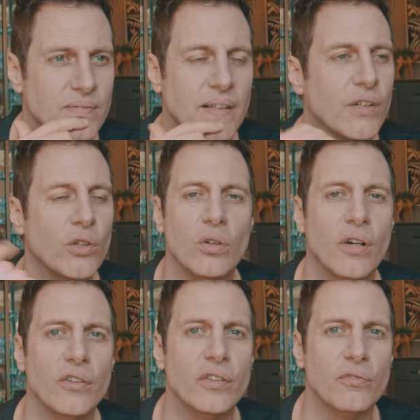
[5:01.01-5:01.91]
I don't know,
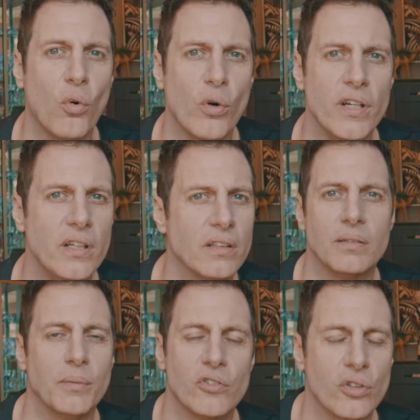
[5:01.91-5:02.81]
140.
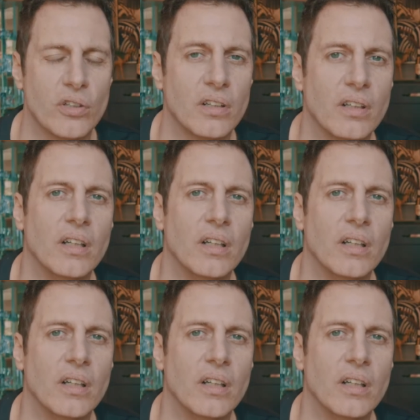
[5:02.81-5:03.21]
I'm not sure.